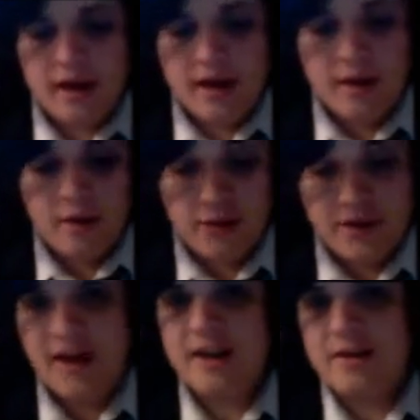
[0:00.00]
and we
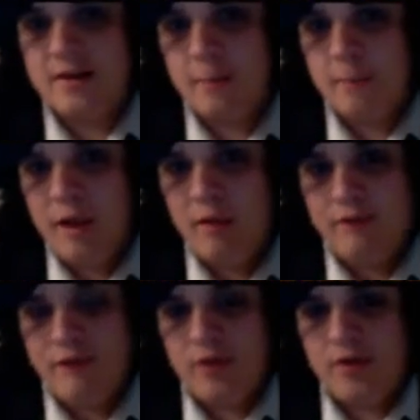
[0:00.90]
started a
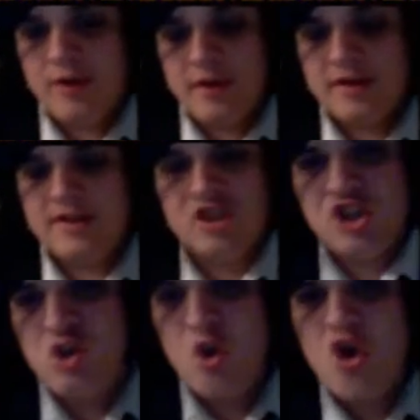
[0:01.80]
belt fund,
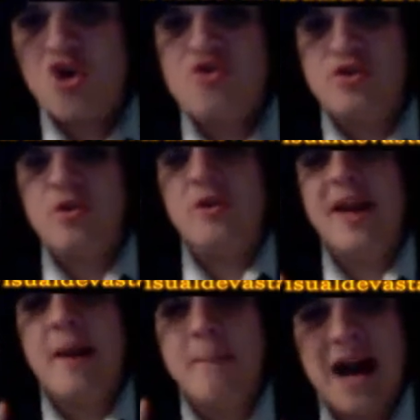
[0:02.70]

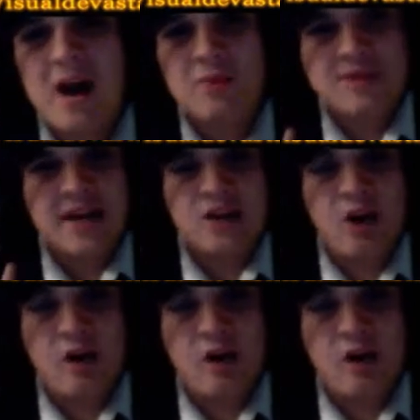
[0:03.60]
£200 at